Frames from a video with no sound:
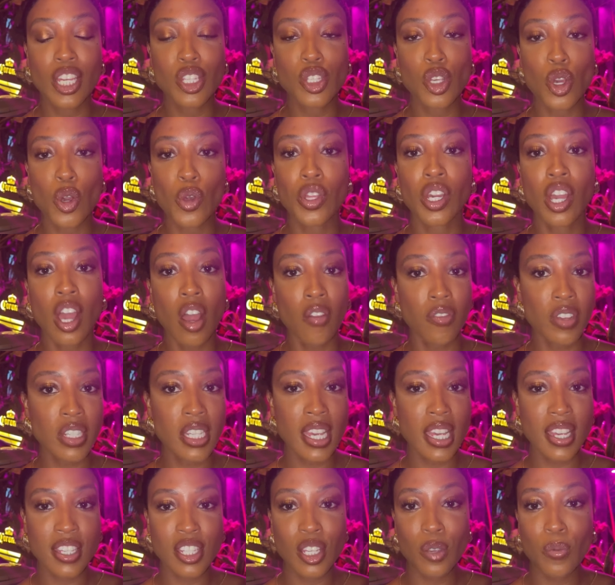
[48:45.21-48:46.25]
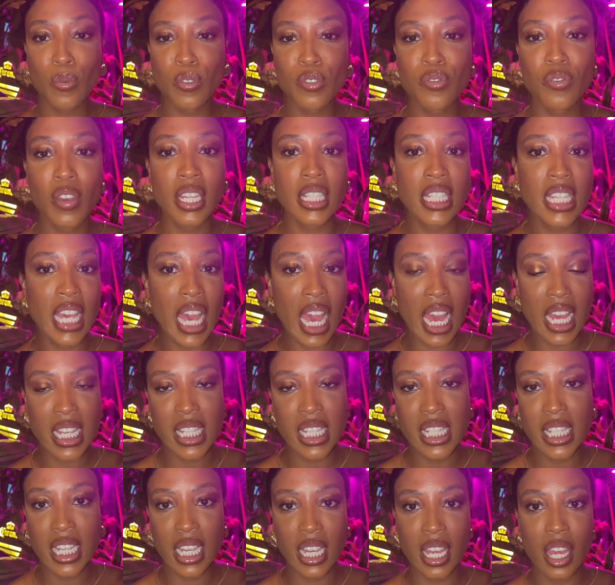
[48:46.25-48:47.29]
So the coffee tasting was
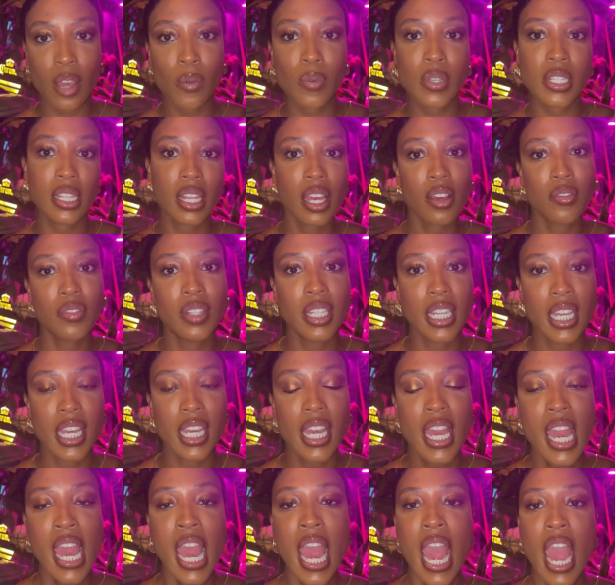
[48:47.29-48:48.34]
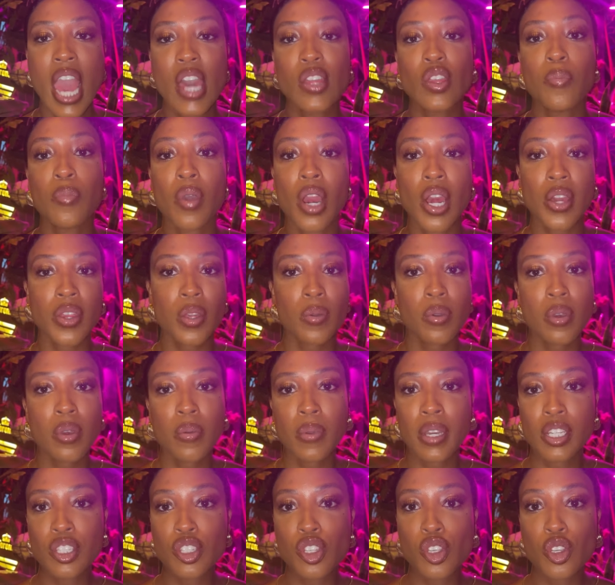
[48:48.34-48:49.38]
fantastic. It was lovely. And the bar that we
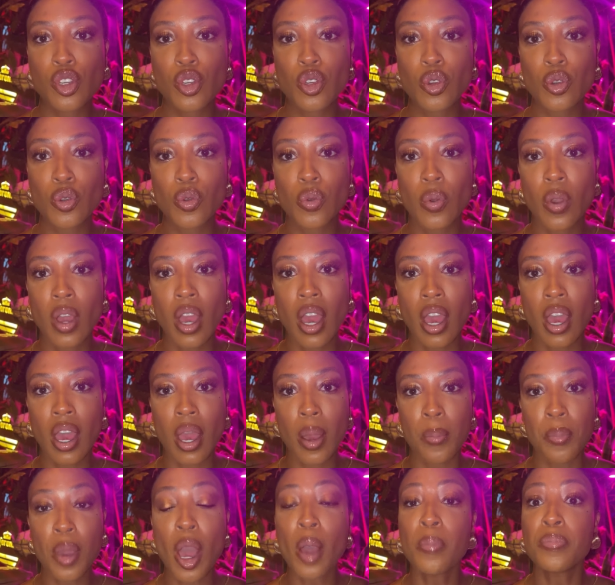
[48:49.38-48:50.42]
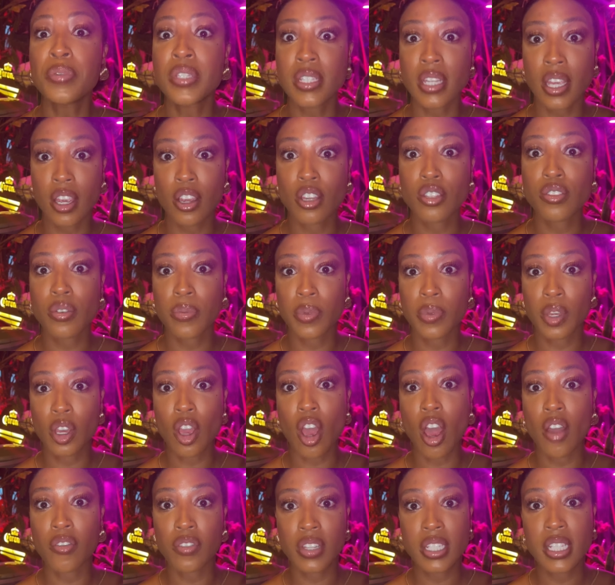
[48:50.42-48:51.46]
went to um, upstairs from the
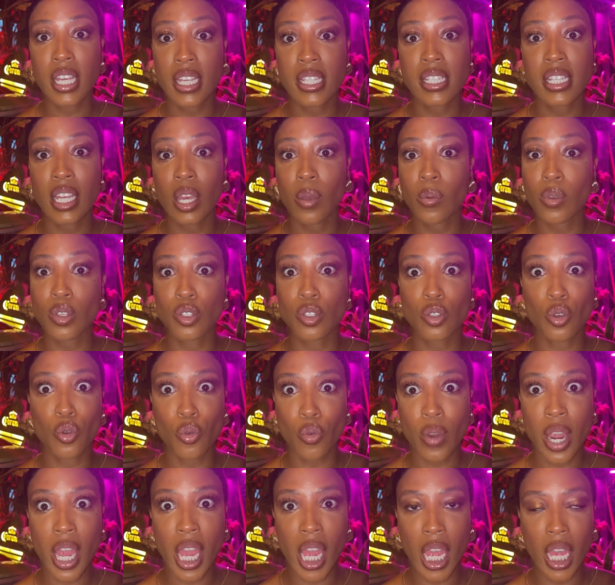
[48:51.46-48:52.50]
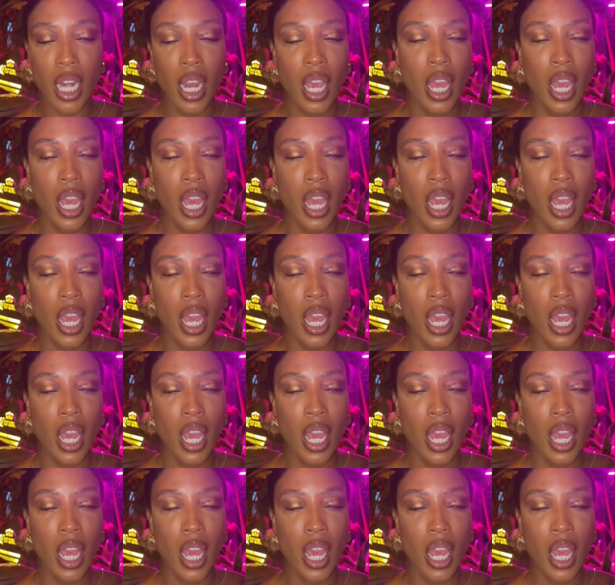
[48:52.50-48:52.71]
coffee tasting was great.